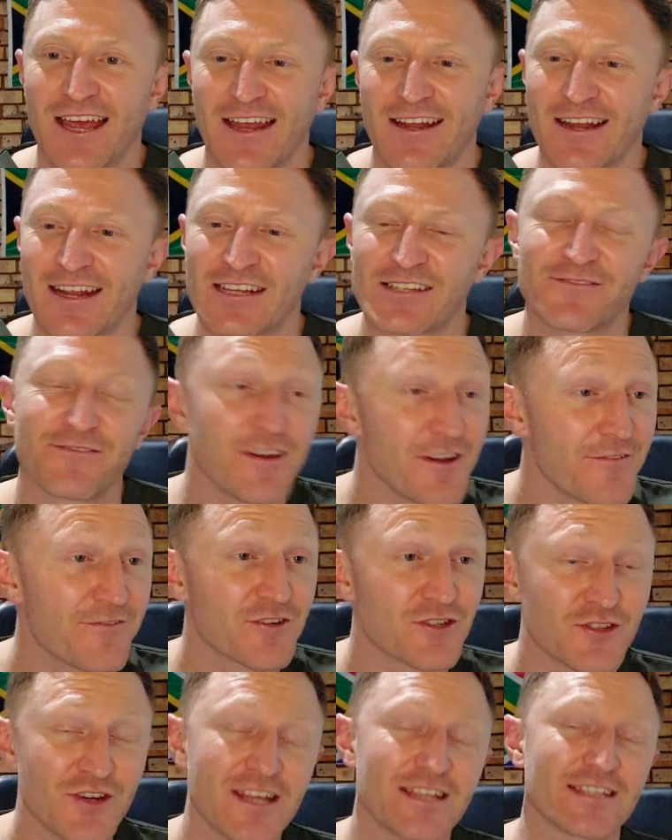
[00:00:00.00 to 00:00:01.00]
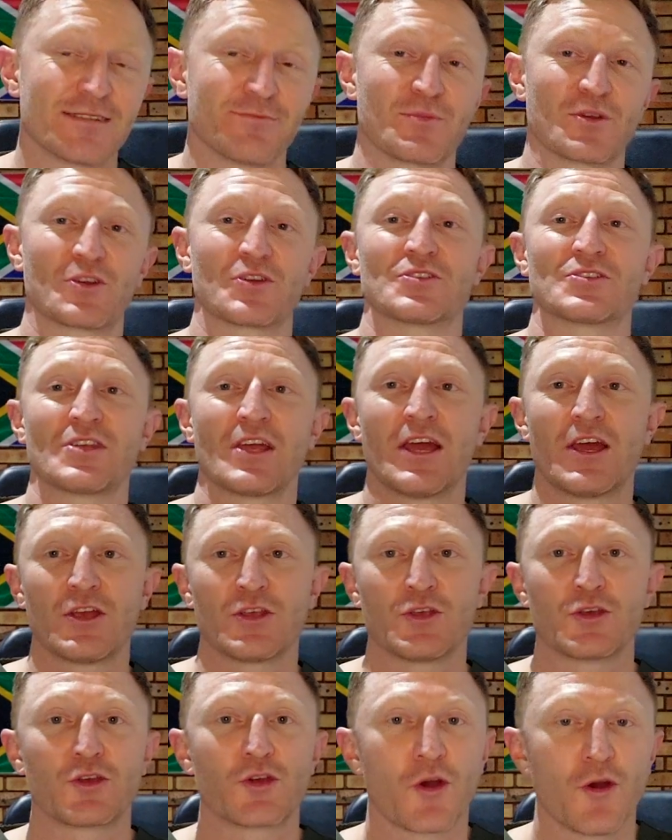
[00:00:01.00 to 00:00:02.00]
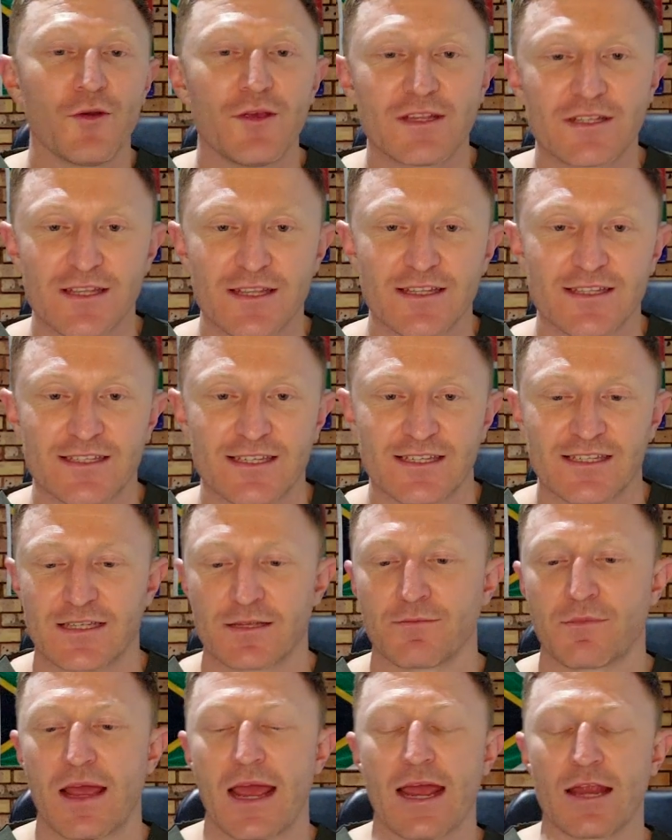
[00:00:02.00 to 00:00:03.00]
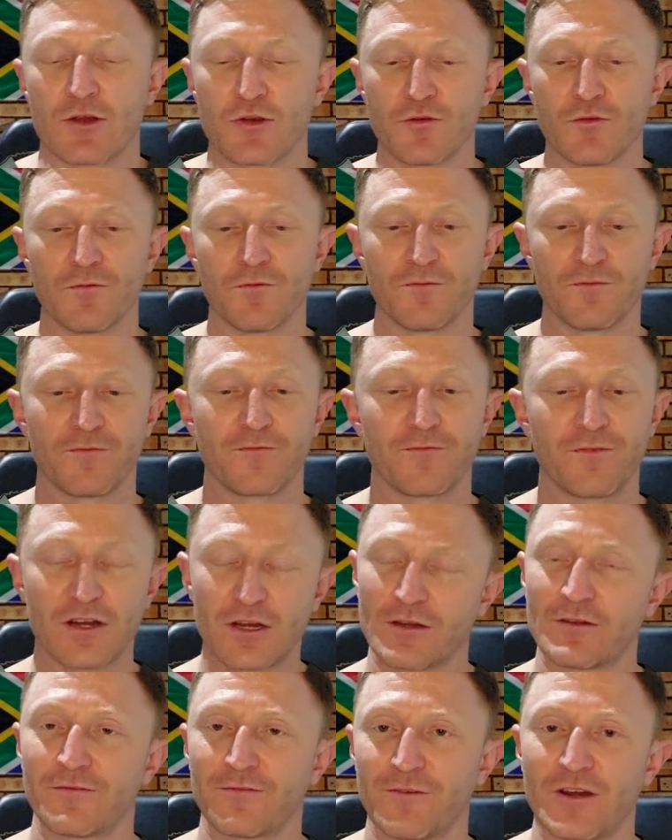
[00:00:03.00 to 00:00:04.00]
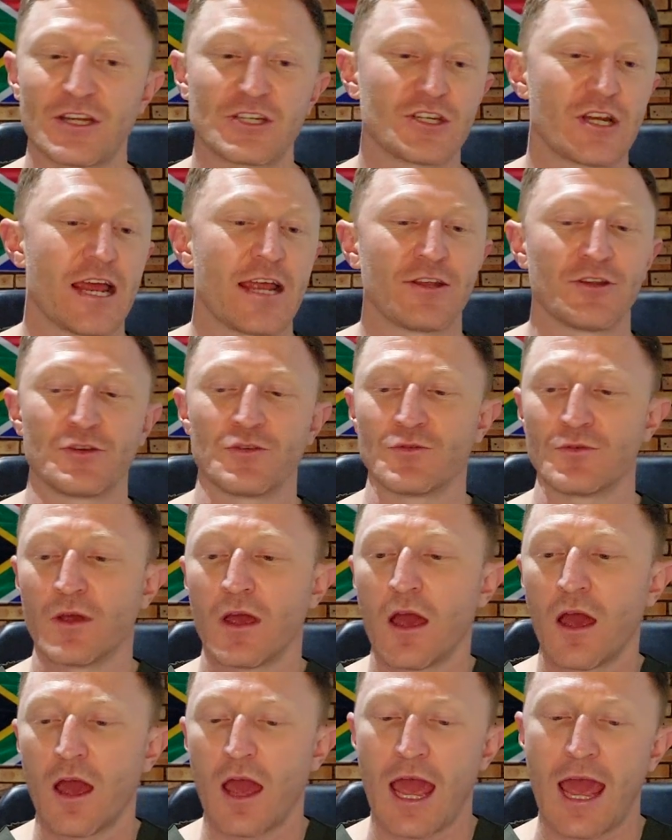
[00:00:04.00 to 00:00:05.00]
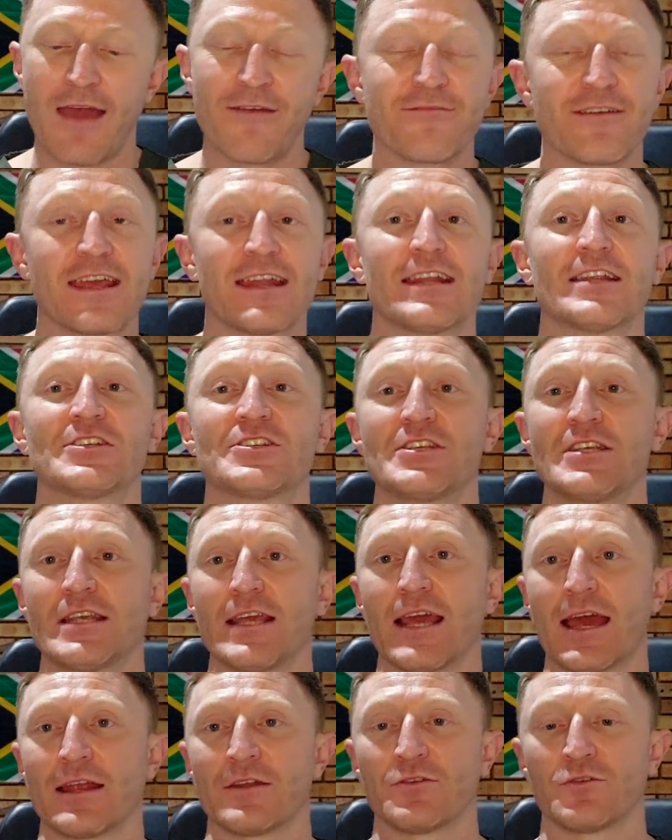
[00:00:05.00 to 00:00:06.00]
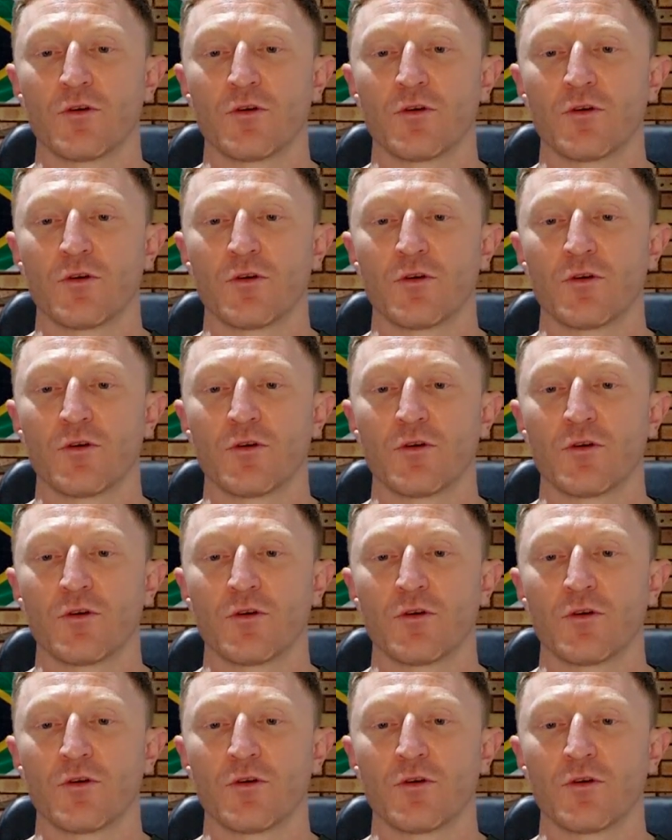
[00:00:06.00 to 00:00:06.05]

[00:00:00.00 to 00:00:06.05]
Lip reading: And it's very frustrating because you go into the system and you're fresh and you have energy and